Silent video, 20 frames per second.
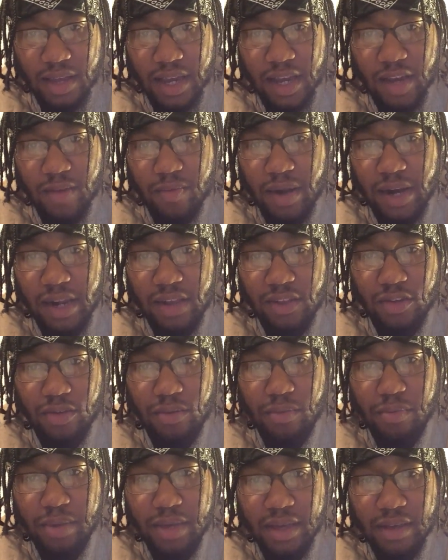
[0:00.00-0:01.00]
Everybody's
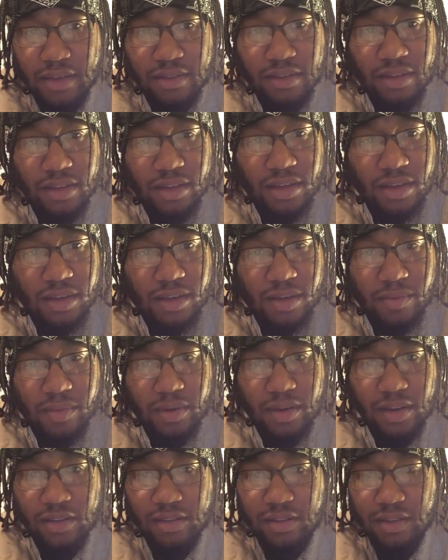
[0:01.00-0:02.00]
obese
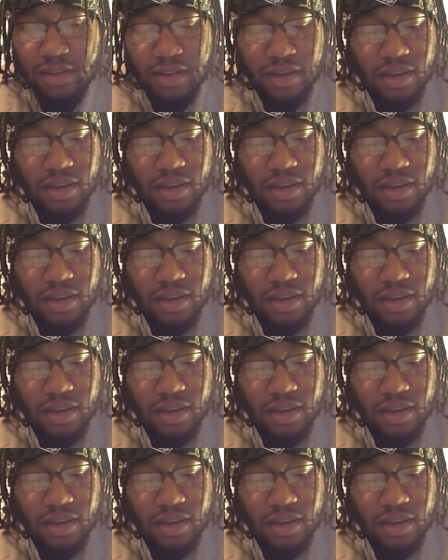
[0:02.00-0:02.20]
because